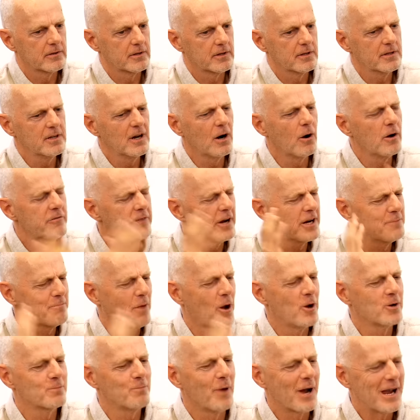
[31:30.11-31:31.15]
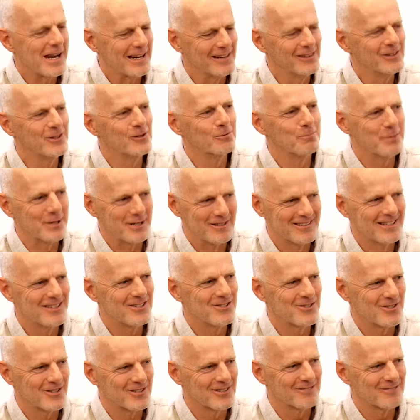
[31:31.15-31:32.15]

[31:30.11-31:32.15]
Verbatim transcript: you know, I've only poked my head a little bit into mm-hmm.